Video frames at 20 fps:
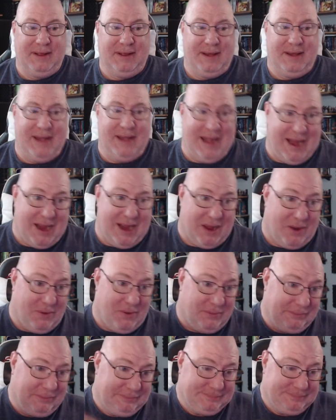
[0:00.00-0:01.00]

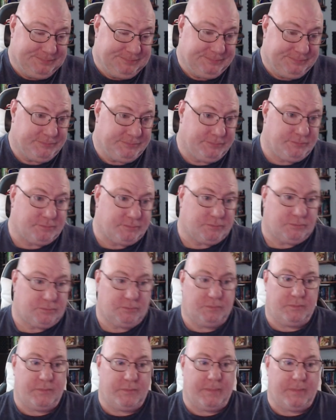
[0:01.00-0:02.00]
Now,
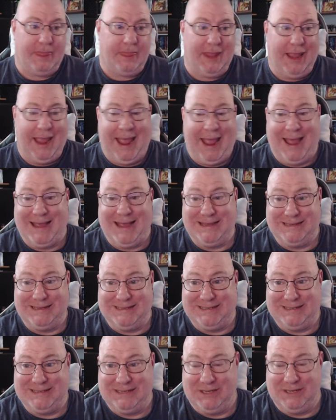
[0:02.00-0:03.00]

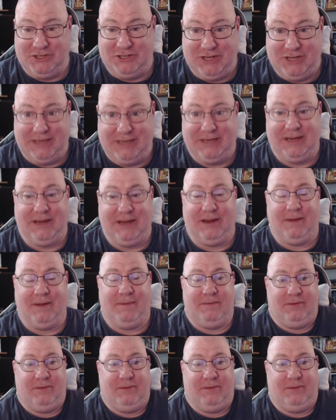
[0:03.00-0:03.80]
as JT